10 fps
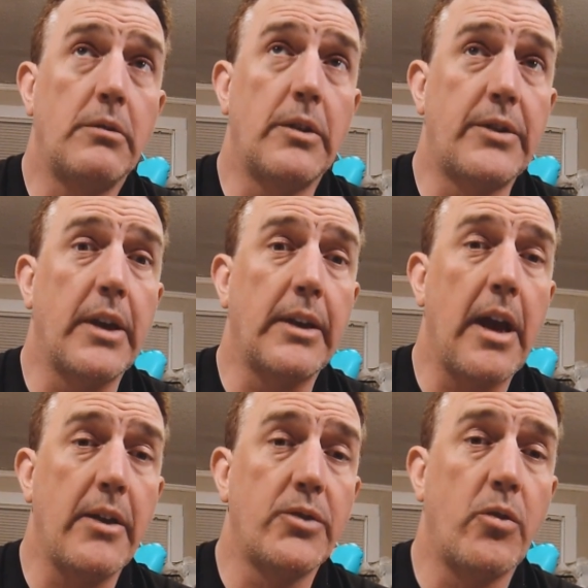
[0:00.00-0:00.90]
to send
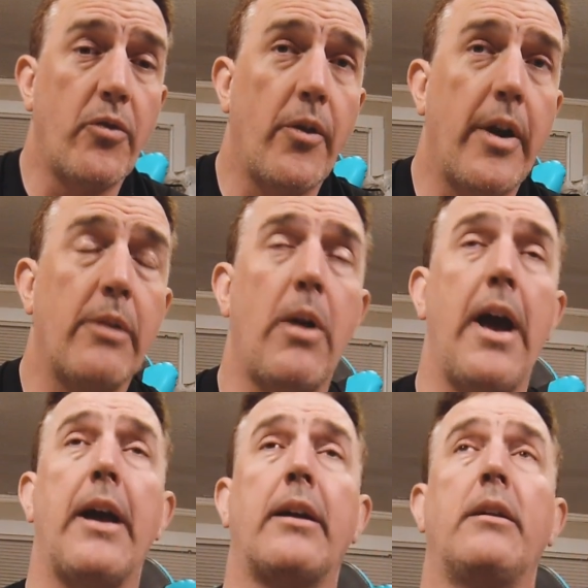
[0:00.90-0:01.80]
guys over to
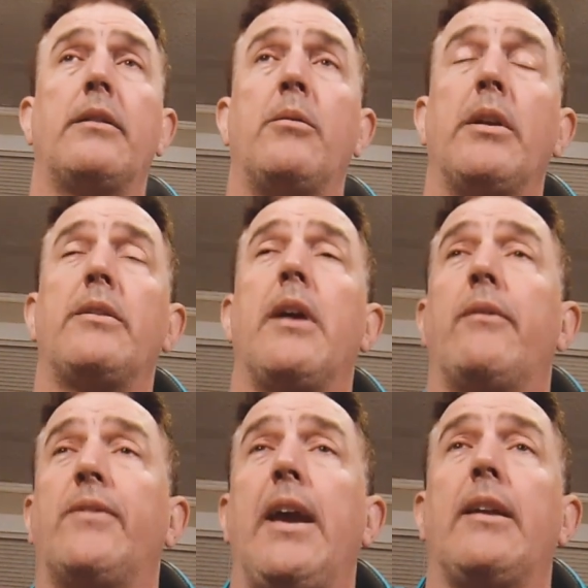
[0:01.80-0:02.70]
Iraq, then we had
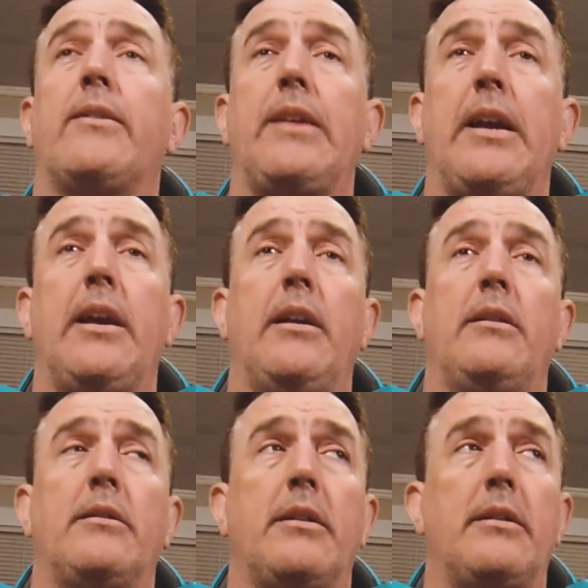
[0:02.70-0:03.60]

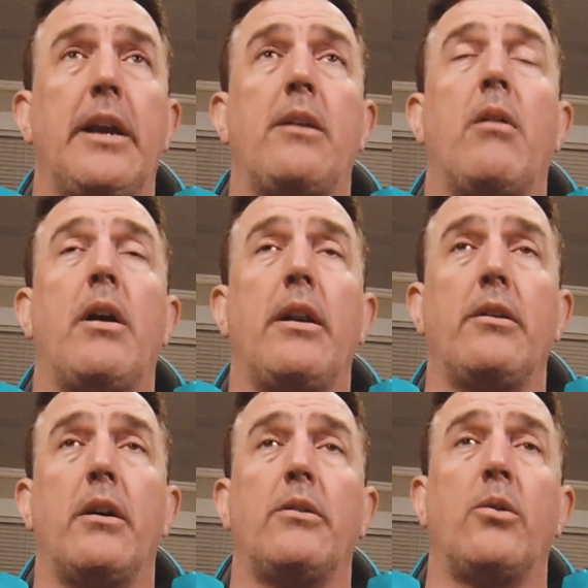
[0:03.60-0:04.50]
Afghanistan, and then later
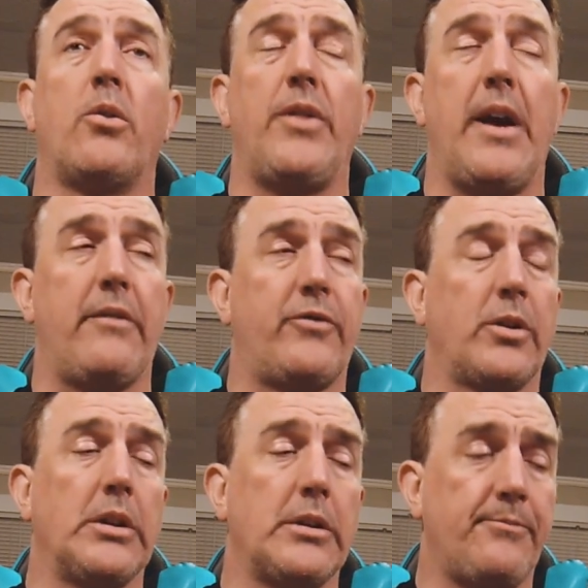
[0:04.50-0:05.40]
on North
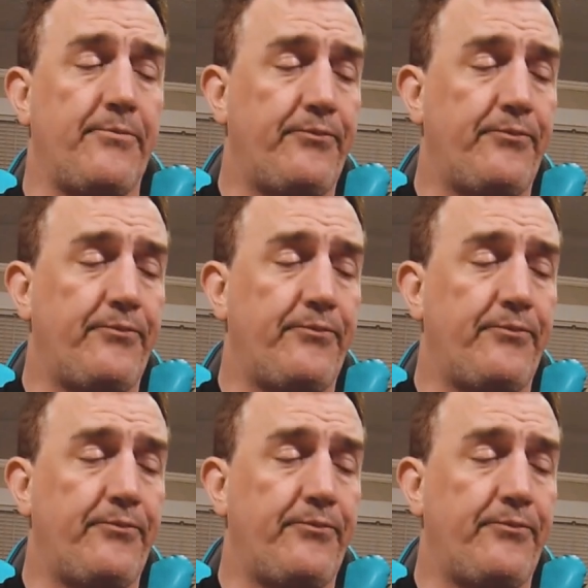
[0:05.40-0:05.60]
Africa.